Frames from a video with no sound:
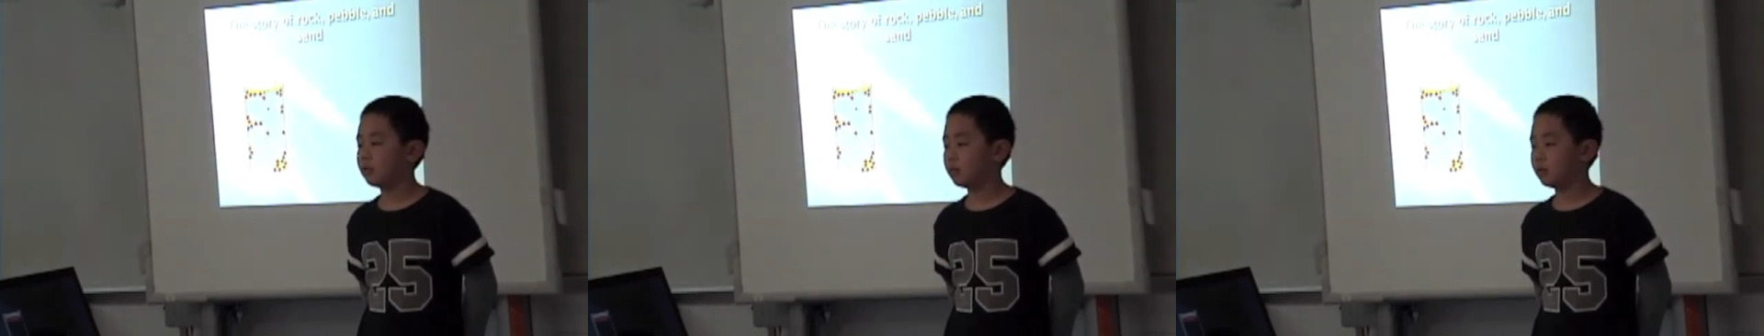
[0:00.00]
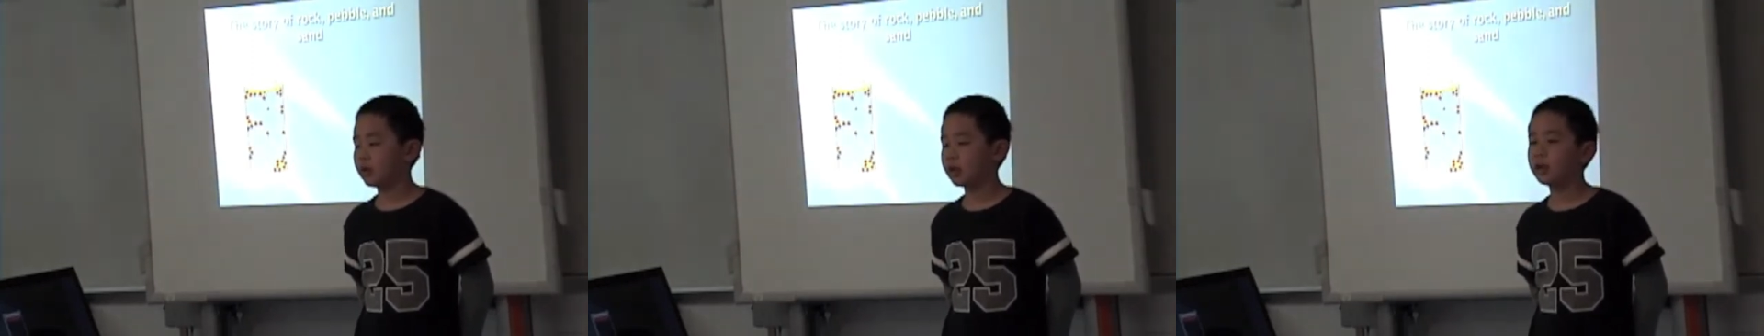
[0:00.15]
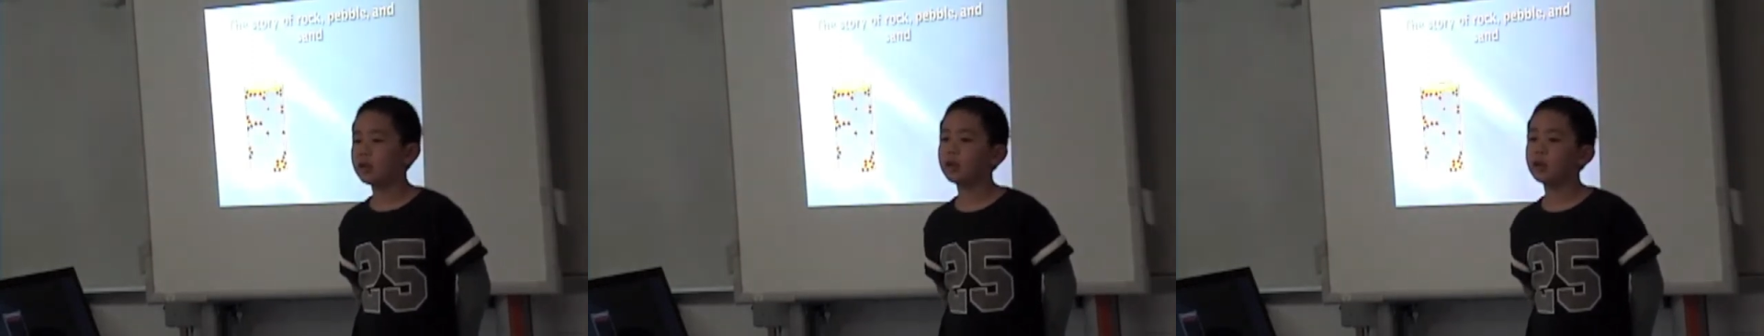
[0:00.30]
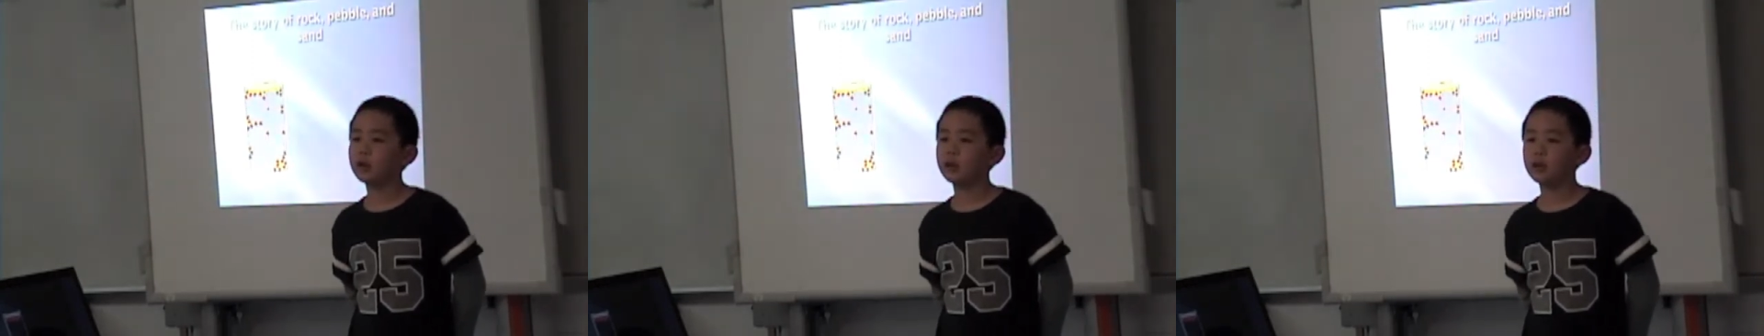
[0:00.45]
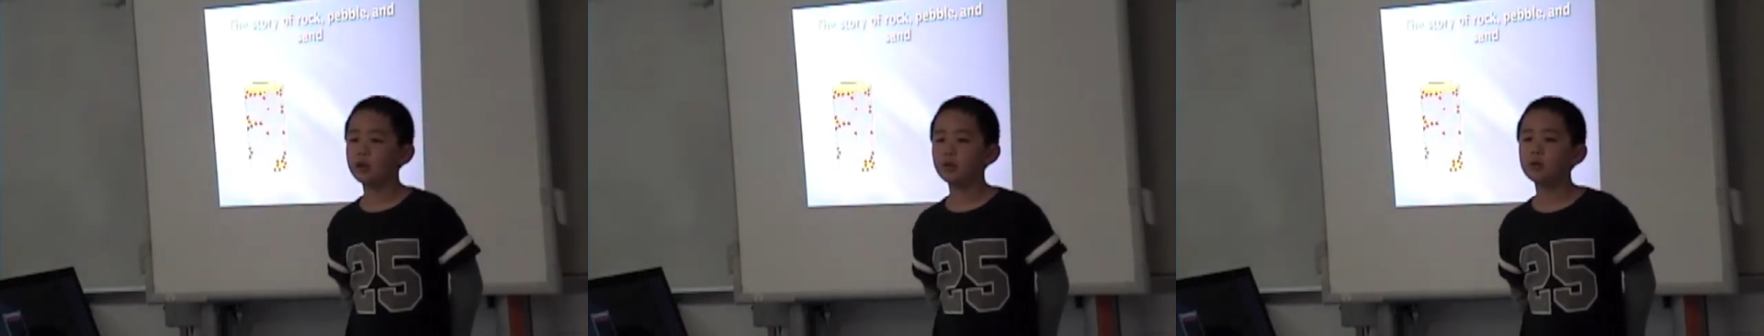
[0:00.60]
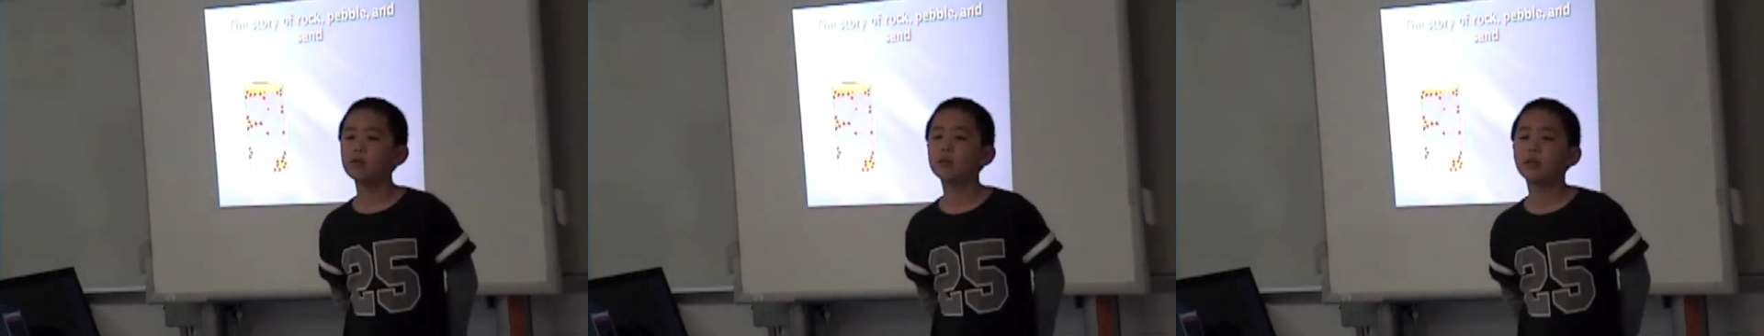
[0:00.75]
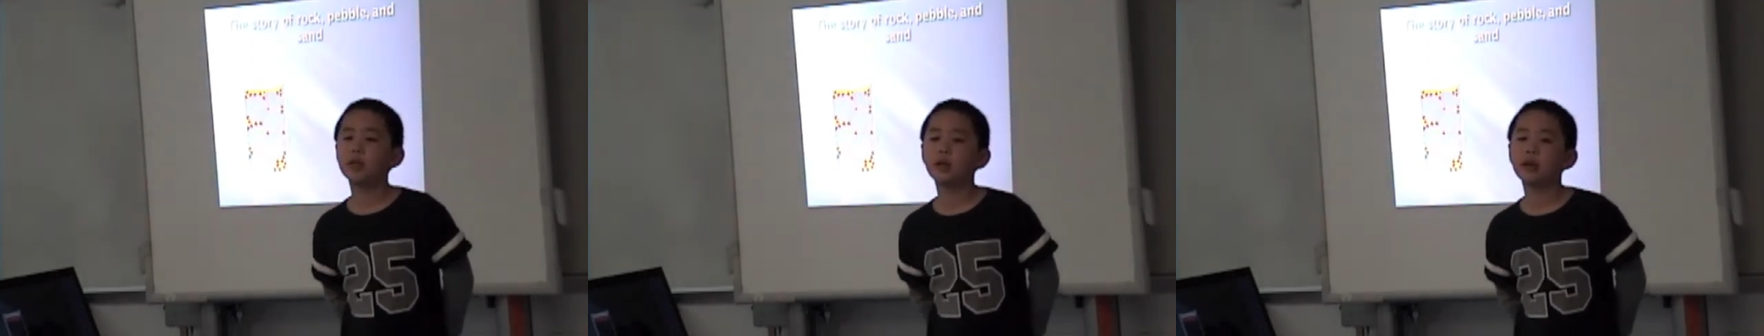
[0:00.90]
What do you
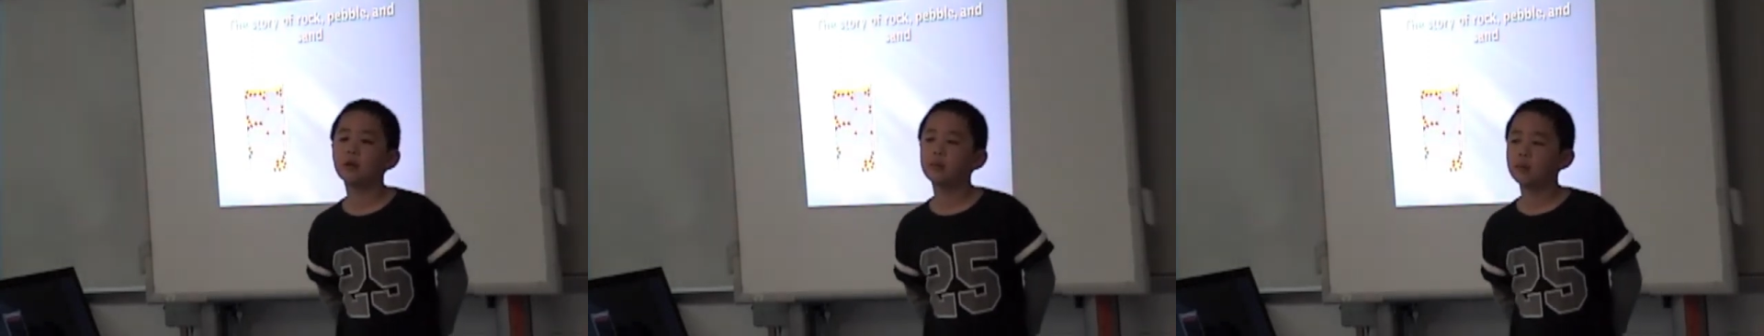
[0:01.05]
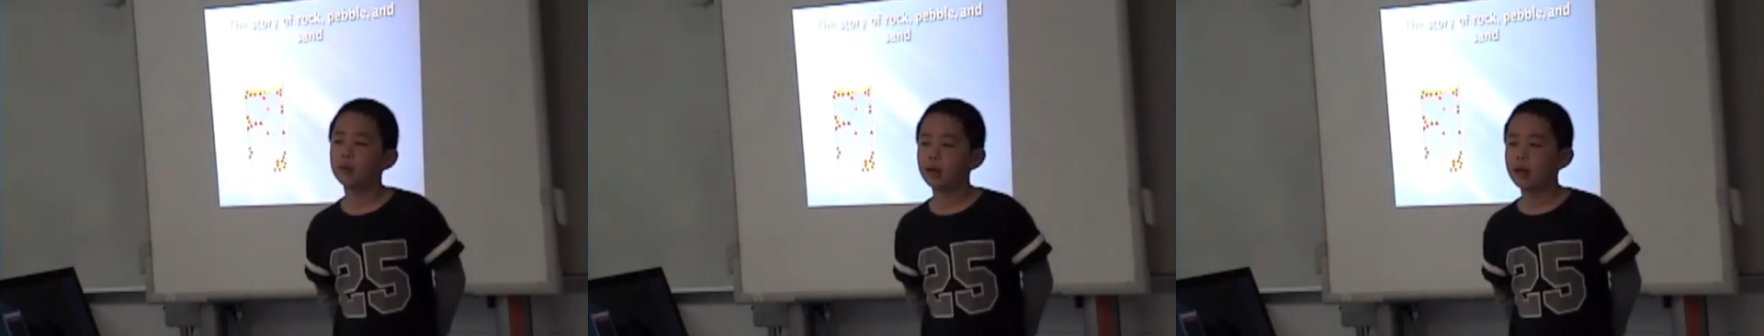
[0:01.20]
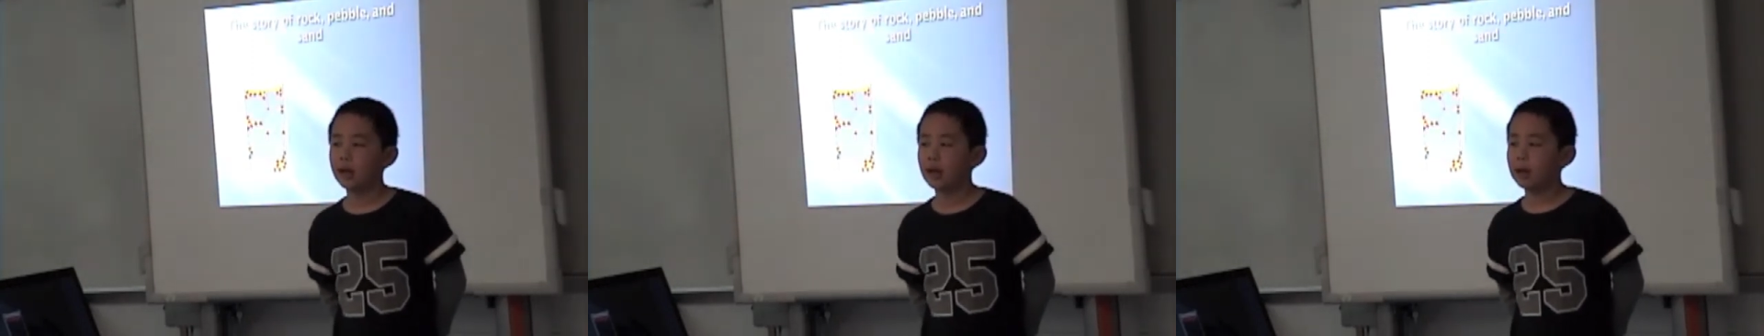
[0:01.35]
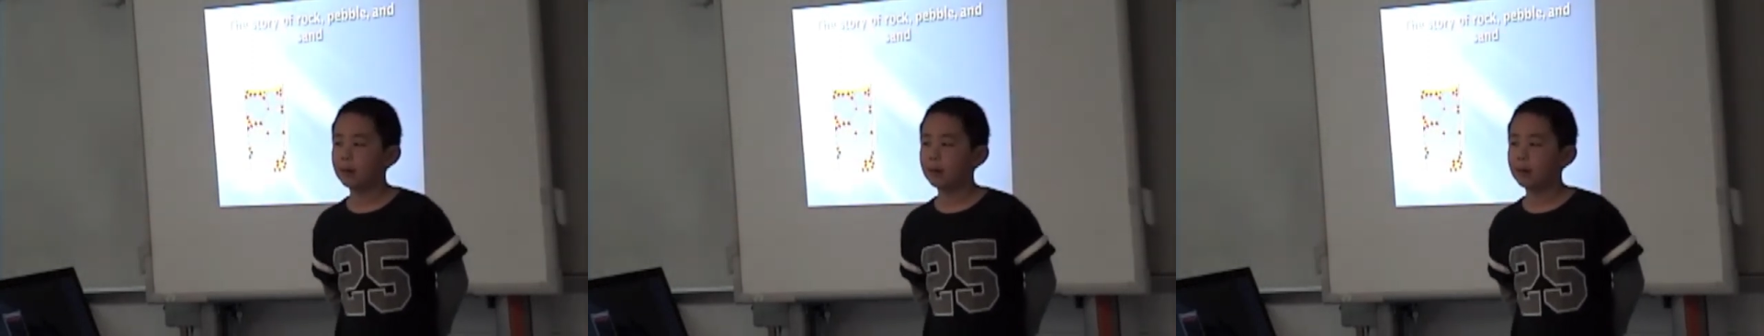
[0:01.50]
think would